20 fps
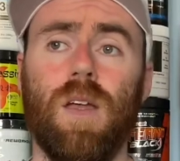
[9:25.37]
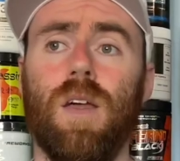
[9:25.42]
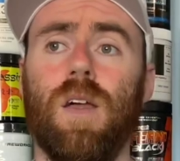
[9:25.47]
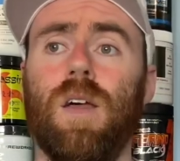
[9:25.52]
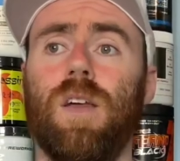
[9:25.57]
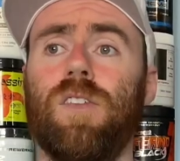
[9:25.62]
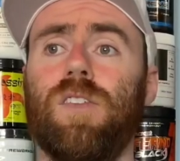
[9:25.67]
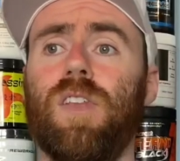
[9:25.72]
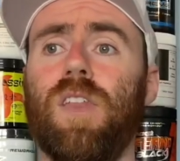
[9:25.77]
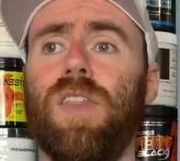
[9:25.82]

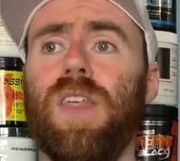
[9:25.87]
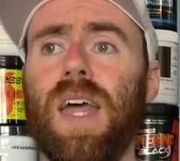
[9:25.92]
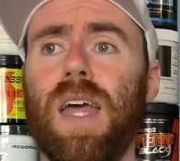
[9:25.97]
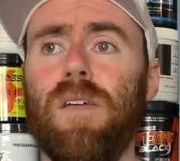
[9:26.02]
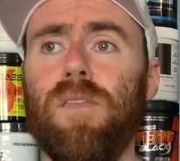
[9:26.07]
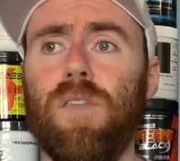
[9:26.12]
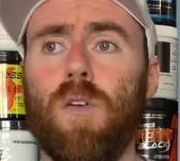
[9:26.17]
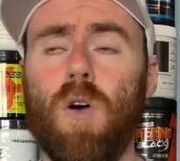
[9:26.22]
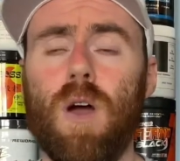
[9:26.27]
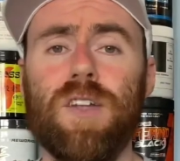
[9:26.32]
So
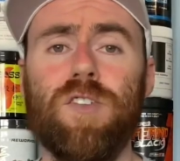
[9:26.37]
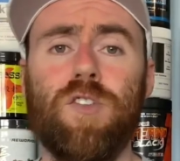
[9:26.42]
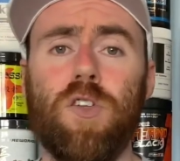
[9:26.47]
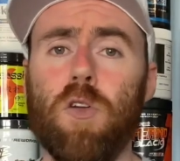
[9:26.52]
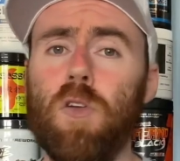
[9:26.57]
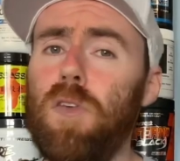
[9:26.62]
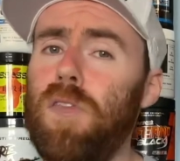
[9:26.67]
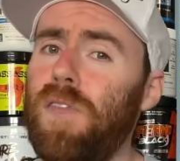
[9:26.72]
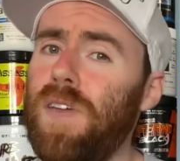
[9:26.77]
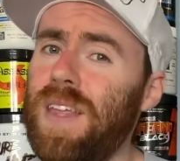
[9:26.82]
therefore, I
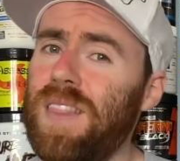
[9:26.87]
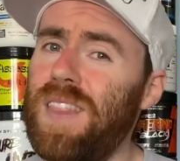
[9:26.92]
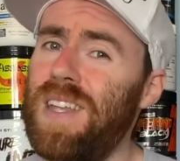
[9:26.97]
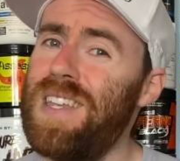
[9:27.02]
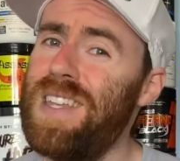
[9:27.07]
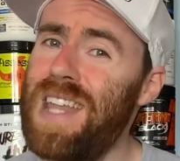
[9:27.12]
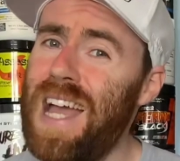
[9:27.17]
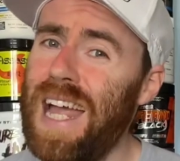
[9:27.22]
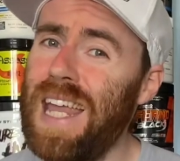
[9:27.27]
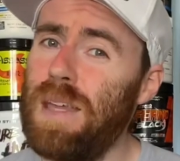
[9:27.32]
do think the
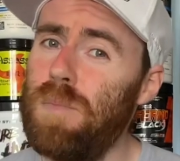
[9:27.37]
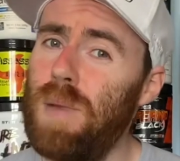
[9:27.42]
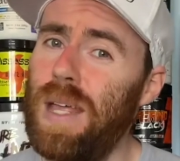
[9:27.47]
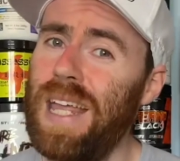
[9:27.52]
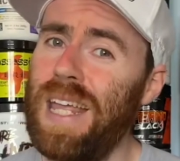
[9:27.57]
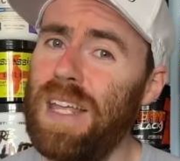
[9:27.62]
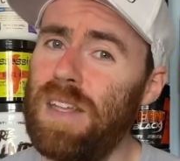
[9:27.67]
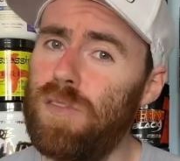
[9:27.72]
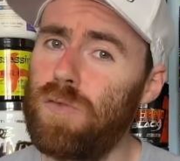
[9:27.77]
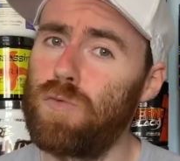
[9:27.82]
name
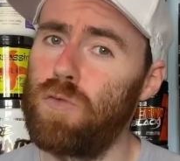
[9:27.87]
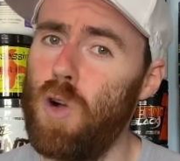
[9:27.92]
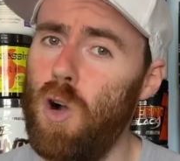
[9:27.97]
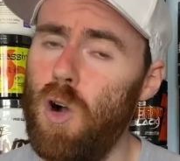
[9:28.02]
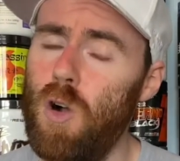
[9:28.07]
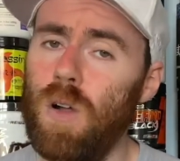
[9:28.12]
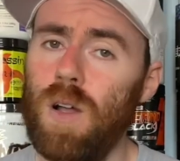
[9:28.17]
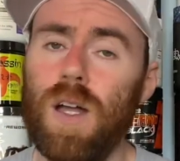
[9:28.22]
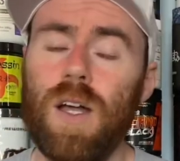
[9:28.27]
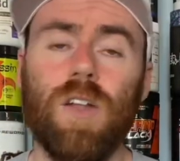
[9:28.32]
is
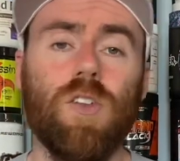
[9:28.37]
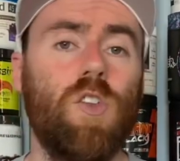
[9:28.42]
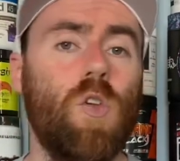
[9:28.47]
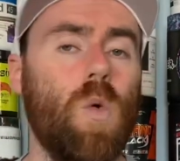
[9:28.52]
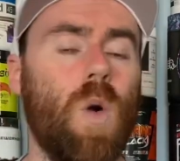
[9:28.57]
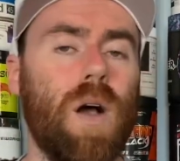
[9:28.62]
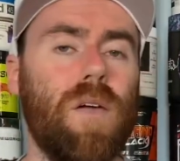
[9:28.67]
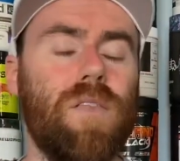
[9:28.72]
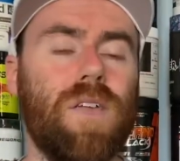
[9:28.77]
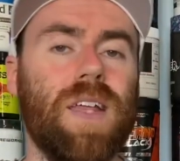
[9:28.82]
wrong. Do
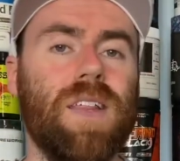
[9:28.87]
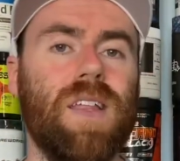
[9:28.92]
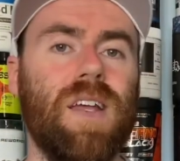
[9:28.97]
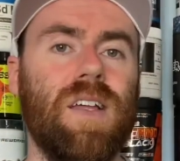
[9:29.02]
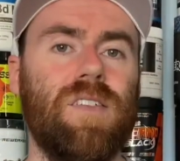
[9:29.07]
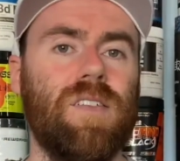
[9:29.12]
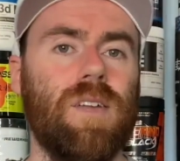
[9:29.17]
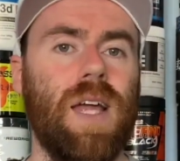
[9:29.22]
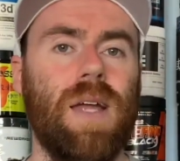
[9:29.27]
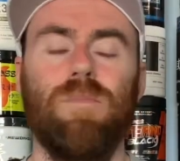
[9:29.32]
I think
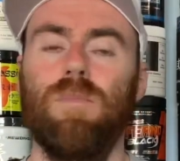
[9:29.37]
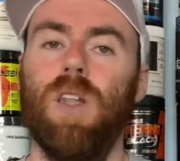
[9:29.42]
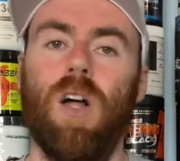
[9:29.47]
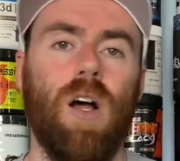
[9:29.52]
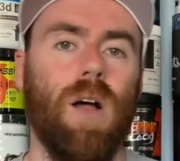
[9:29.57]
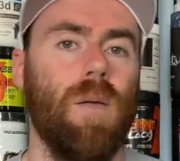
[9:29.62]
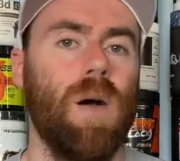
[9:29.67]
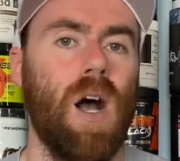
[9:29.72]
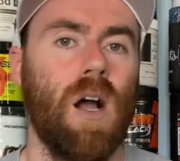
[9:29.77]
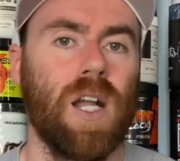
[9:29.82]

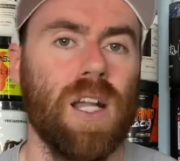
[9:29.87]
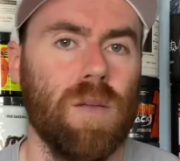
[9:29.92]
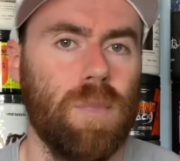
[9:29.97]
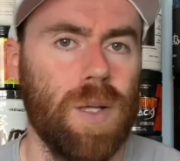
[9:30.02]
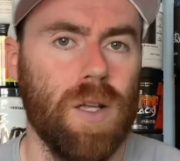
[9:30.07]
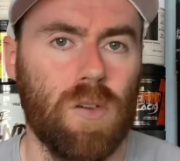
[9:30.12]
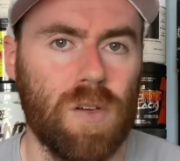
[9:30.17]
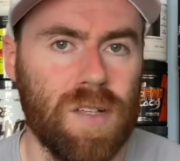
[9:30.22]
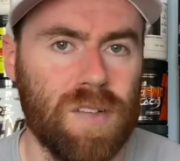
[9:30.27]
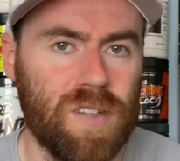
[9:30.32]
look, I'm going to be
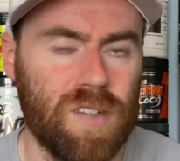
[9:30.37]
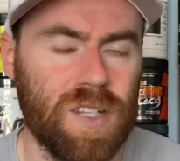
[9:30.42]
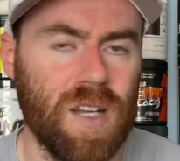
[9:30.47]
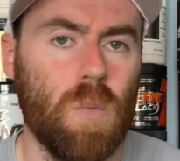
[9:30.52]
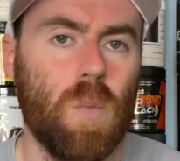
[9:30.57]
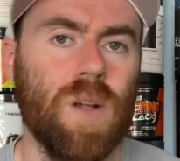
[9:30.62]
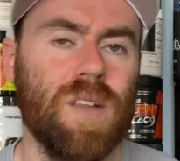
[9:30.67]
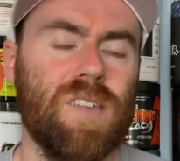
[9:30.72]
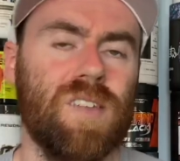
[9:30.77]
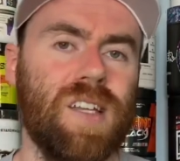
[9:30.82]
honest,
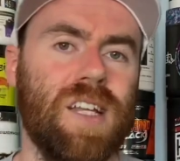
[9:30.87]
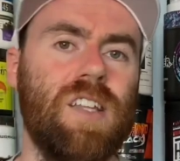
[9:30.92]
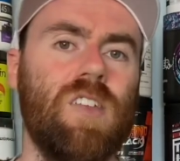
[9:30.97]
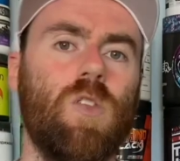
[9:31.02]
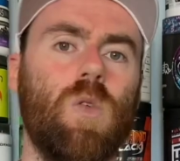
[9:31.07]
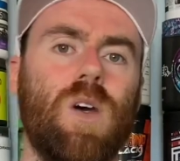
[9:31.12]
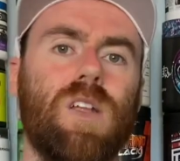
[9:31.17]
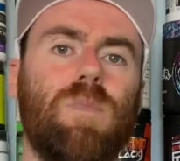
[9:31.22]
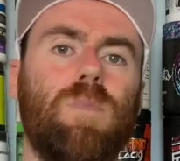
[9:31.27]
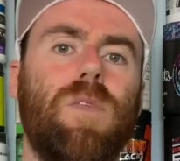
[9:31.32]
someone said to
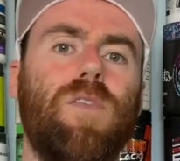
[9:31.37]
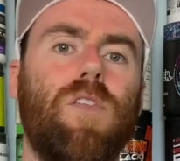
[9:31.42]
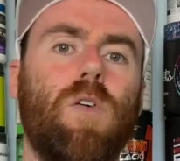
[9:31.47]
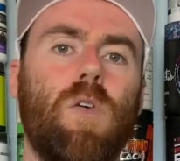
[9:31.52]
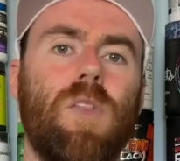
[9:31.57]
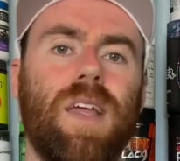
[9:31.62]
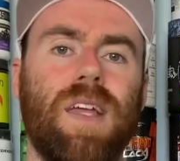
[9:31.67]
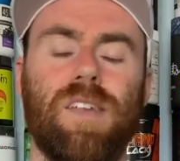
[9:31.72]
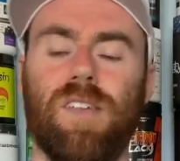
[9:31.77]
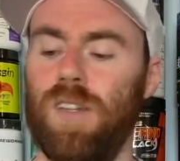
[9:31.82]
us before
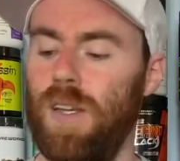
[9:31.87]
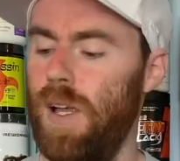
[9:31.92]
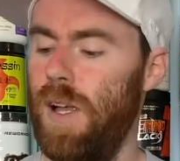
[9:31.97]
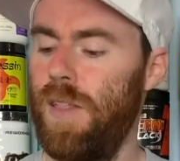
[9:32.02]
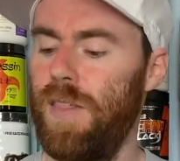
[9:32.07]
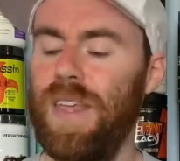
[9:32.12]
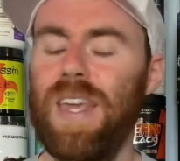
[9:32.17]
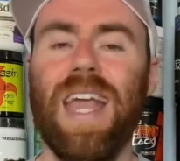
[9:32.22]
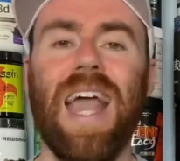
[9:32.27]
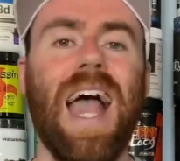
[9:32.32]
this,
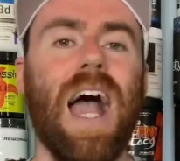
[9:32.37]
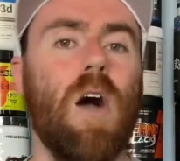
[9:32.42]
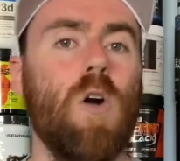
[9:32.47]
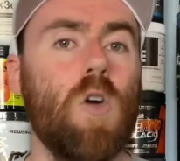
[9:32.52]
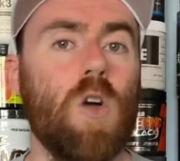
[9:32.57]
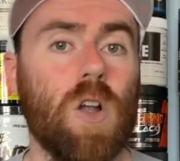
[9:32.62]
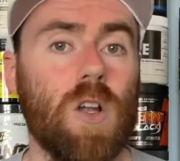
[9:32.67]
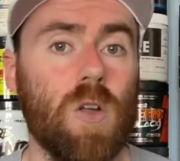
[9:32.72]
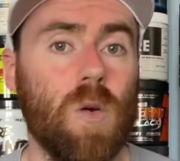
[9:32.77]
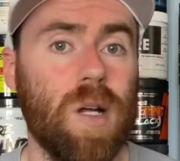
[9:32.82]
the
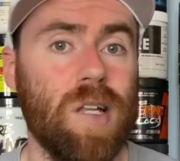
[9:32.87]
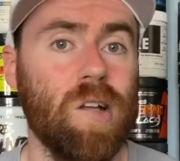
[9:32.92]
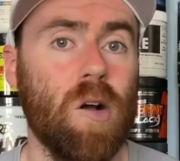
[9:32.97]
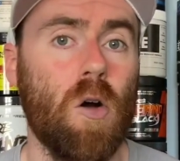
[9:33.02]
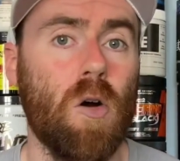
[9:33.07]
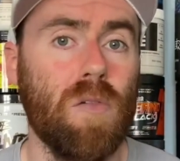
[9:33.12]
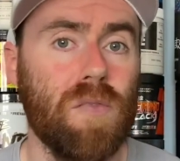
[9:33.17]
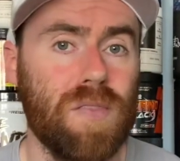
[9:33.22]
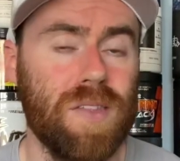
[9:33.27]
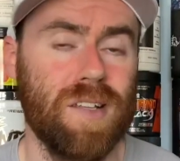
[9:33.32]
alkaloid
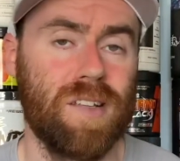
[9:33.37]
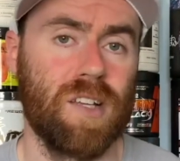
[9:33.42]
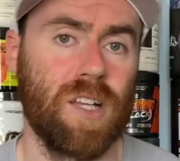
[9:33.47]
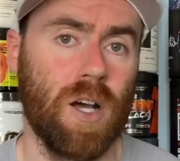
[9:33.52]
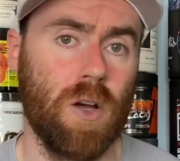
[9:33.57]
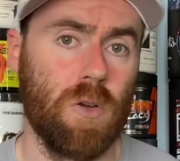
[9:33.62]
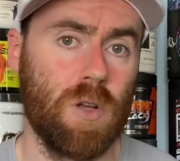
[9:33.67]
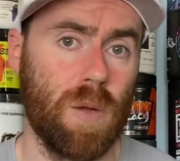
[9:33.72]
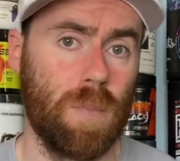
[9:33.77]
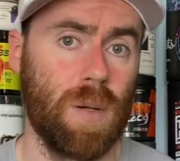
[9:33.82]
of this
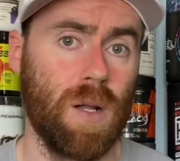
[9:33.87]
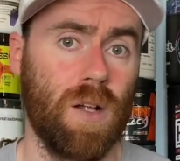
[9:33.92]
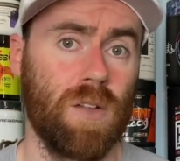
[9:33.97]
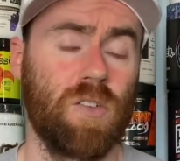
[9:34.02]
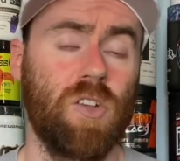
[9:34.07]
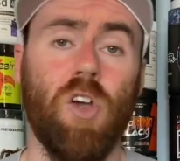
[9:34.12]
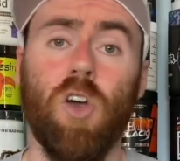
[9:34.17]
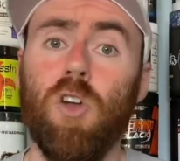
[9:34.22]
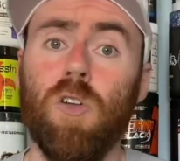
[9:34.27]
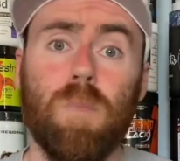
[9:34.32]
coca plant
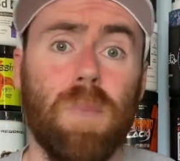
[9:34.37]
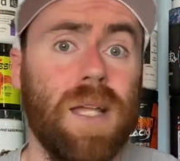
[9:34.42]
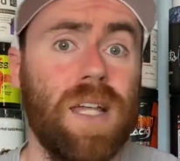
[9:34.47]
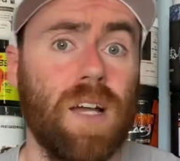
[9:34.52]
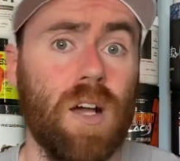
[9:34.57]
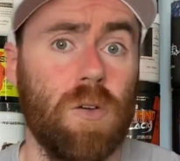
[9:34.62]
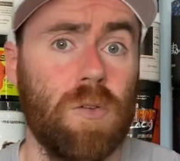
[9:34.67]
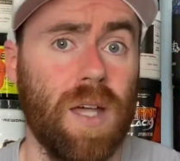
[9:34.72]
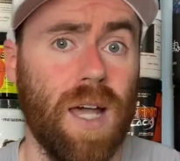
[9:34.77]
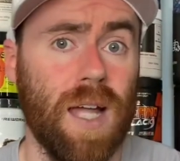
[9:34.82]
could be
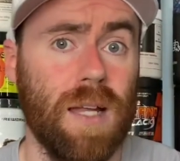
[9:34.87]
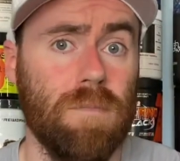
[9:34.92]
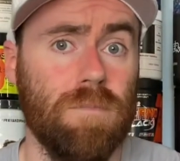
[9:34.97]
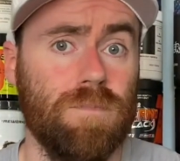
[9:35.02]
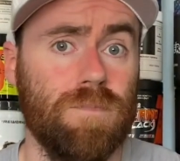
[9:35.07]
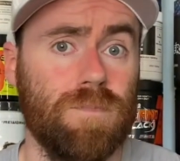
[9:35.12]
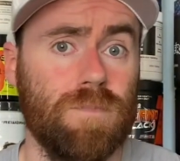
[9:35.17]
cocaine.